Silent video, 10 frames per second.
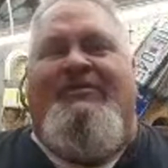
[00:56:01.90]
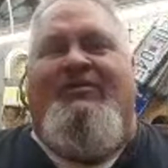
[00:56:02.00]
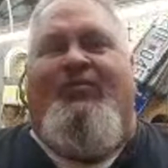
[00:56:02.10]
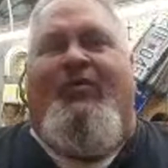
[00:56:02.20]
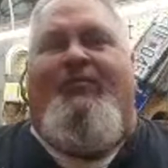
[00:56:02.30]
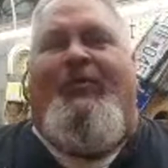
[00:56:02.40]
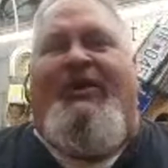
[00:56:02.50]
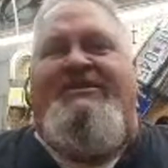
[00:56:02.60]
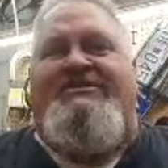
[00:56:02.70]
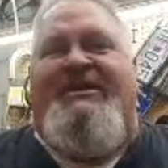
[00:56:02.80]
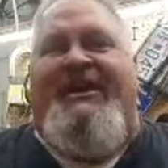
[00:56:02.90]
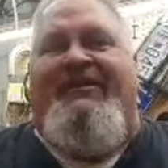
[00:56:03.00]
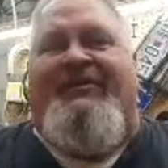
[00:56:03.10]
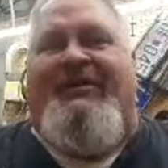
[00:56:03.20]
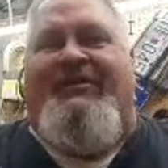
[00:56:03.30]
blessed to have a
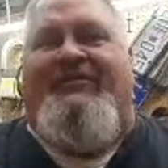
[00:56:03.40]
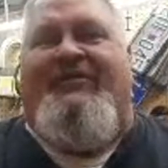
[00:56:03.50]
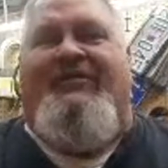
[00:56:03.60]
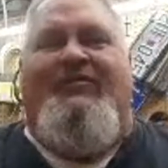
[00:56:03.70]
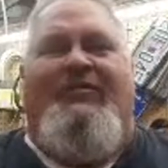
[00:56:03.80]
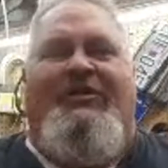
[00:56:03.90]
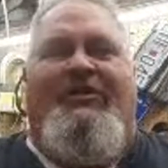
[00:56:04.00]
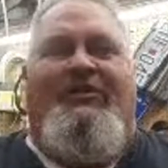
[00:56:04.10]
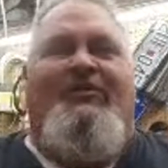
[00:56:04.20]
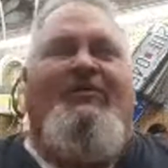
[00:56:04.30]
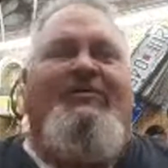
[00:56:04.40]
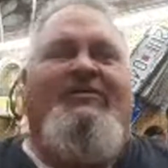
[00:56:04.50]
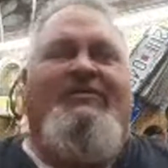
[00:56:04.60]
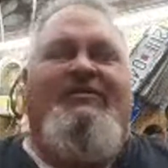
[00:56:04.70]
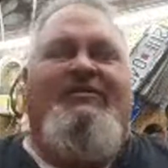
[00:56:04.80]
governor that we do.
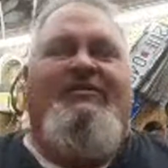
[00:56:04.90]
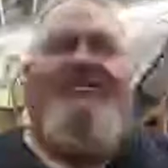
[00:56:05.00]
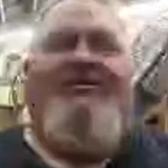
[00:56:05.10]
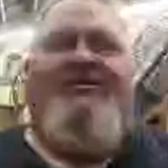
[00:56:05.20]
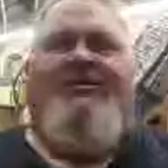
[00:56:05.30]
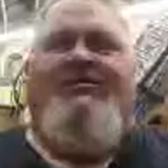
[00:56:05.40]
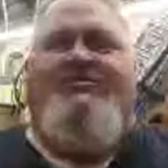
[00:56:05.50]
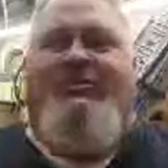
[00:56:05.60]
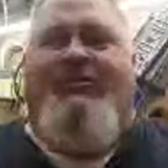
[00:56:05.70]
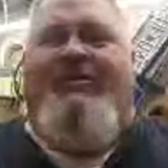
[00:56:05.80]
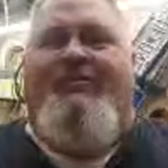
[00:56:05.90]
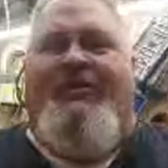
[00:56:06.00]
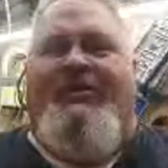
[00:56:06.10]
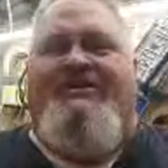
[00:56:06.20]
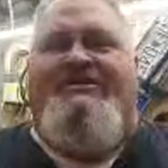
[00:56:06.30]
Truly
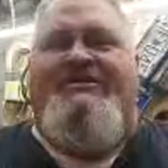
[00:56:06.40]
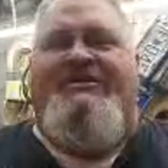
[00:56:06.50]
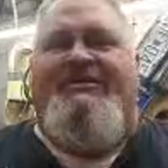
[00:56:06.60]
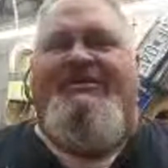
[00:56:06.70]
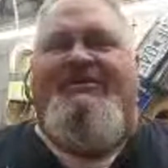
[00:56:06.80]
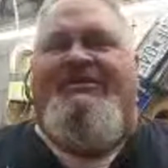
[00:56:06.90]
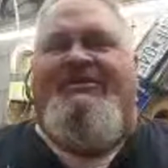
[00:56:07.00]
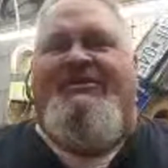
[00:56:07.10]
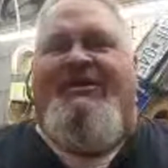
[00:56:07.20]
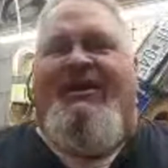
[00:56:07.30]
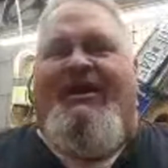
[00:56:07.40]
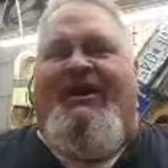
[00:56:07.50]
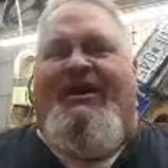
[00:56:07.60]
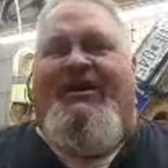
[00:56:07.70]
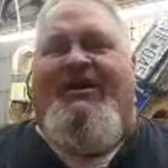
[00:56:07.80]
blessed.
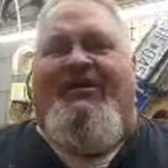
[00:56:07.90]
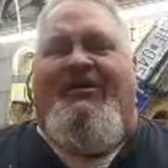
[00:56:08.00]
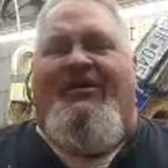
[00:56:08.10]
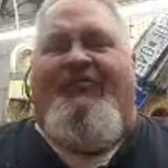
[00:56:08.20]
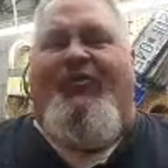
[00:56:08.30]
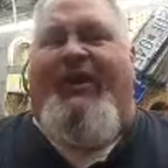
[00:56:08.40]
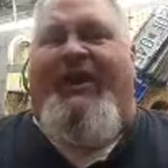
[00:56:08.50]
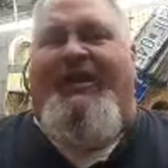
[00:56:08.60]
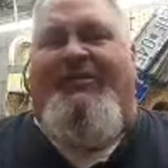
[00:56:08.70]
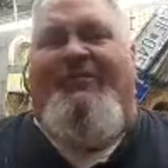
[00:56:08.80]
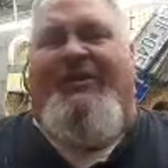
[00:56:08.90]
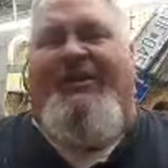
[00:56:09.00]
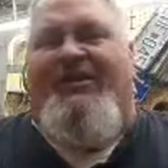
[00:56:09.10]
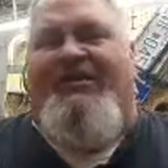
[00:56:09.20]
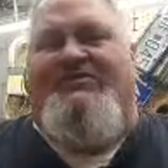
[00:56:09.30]
If we had anybody
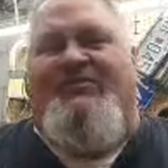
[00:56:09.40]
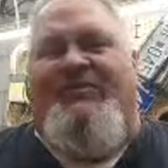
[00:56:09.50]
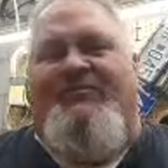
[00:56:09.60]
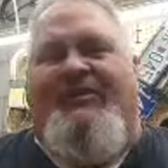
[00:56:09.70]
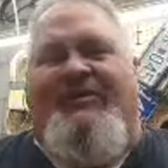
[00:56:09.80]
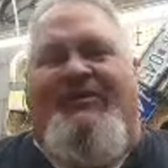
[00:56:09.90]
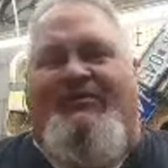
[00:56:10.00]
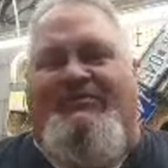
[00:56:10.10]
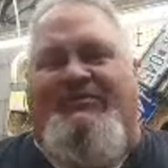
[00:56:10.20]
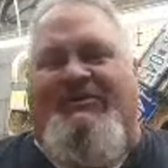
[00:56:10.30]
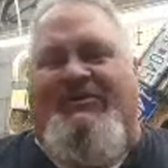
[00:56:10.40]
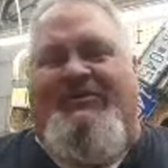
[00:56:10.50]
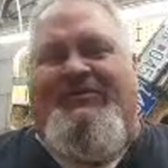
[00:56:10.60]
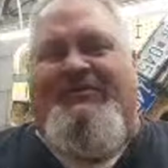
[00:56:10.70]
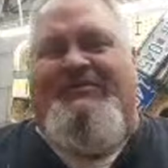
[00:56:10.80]
else, we'd have been hosed too.
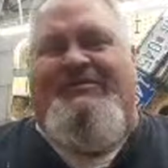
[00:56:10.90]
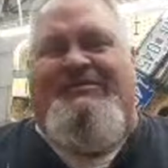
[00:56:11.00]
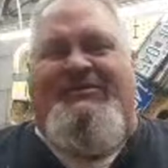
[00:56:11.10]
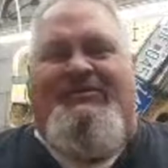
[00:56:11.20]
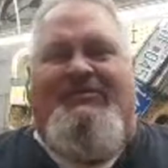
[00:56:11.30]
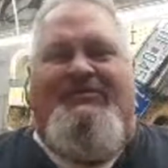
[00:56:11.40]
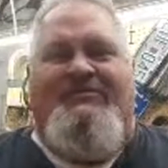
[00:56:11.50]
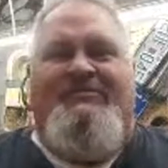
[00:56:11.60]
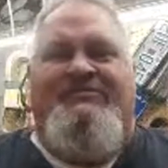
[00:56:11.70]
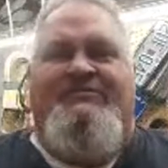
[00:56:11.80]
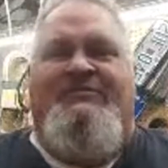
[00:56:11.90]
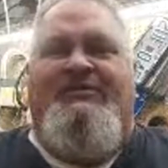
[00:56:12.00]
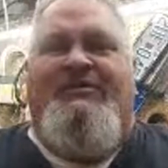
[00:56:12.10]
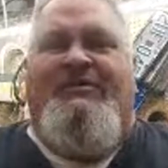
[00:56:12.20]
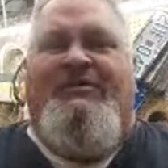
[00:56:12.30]
So
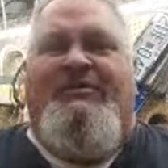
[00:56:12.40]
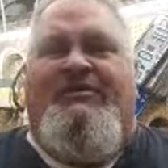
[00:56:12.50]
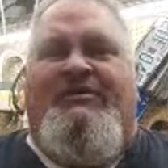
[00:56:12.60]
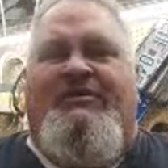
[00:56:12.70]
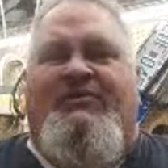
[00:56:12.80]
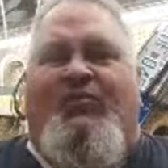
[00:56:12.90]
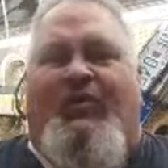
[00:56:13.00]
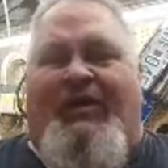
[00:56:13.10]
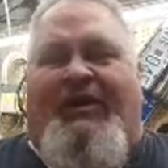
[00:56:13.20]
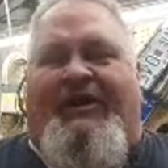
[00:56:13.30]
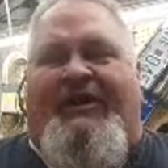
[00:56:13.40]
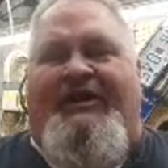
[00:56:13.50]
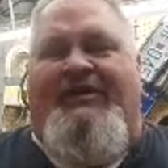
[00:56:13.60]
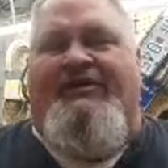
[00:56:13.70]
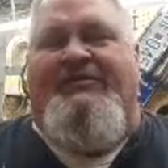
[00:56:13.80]
we're lucky.
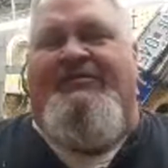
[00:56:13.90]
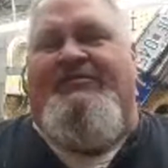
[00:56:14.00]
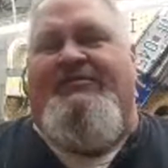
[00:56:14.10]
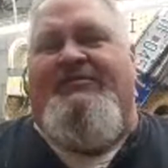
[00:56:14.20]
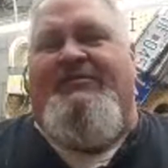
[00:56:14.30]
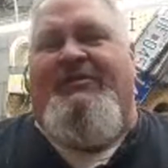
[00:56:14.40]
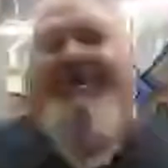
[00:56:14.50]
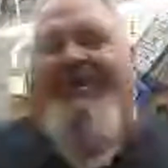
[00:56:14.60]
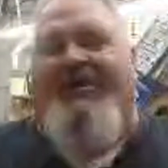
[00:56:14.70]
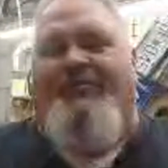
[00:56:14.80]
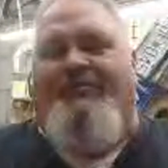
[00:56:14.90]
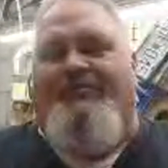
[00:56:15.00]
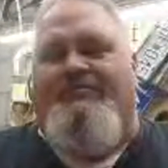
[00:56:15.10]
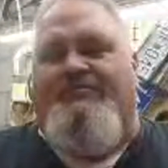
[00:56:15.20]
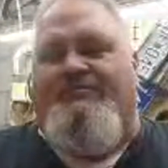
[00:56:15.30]
Um,
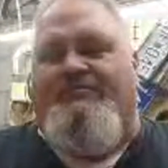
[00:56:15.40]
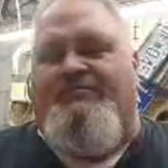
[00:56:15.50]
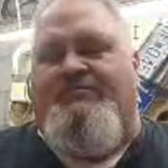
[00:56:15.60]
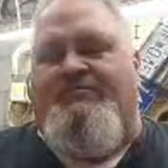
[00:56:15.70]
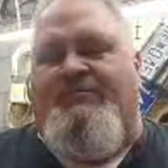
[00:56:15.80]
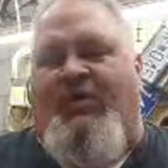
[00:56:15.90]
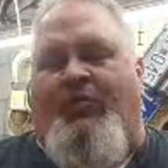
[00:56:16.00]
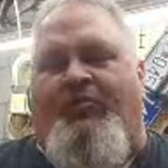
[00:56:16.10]
Hopefully,